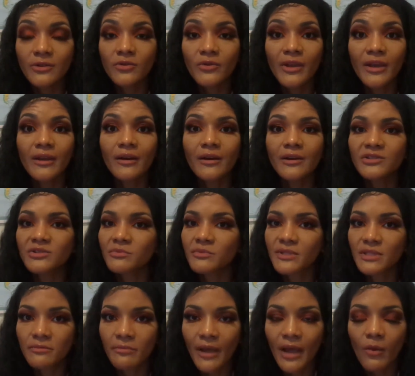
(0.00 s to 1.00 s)
you get
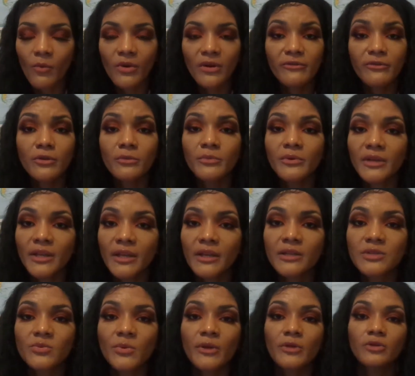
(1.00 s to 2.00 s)
100% back. Whatever you put in
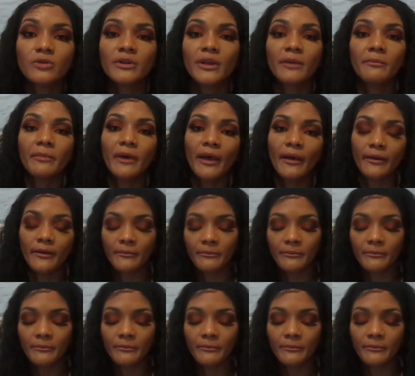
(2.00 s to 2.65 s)
is what you get back.